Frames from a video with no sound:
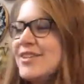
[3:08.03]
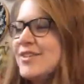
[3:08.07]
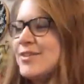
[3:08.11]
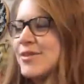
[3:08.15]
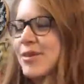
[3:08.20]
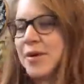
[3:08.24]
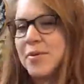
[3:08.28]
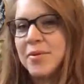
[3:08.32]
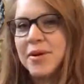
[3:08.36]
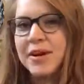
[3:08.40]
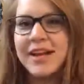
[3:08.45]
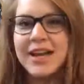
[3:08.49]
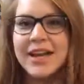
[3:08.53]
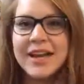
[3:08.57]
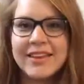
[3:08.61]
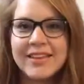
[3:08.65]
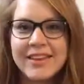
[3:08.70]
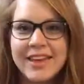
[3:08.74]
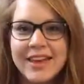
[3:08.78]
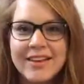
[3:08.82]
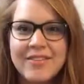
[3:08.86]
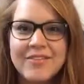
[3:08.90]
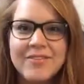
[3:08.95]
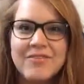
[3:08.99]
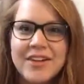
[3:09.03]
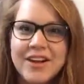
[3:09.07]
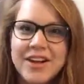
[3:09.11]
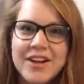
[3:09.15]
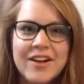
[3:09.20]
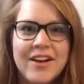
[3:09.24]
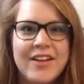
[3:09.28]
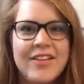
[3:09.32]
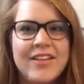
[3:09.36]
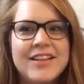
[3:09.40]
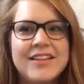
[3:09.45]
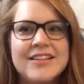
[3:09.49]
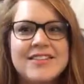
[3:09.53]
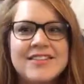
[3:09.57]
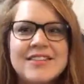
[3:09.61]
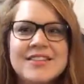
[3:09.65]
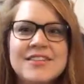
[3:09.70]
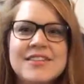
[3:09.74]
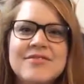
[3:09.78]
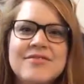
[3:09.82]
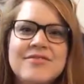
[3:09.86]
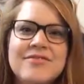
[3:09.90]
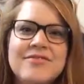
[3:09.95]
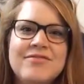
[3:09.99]
So I went ahead and figured out,
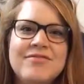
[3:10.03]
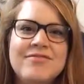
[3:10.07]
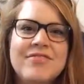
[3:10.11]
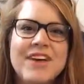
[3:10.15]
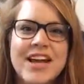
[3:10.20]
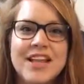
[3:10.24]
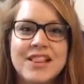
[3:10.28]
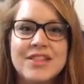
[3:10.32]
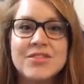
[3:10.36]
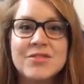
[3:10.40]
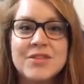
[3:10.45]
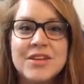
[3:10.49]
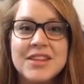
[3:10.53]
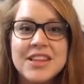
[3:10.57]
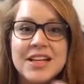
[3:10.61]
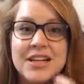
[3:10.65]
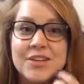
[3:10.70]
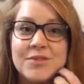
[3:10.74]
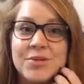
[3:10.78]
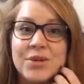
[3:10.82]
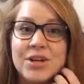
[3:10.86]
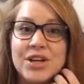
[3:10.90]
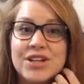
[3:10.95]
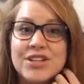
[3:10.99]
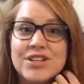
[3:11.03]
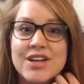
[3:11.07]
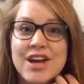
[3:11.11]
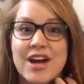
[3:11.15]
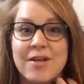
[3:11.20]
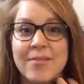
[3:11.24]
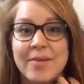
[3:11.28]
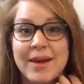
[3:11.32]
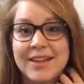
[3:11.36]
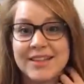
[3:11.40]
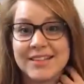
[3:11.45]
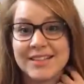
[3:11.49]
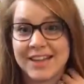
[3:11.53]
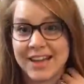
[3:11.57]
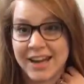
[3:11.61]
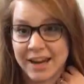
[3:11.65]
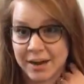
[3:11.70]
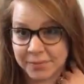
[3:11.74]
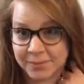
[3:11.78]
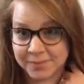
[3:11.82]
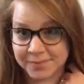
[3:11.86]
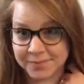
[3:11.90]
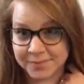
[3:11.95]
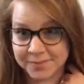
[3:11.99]
let's find 3 things we're gonna talk about
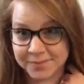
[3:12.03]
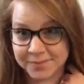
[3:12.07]
today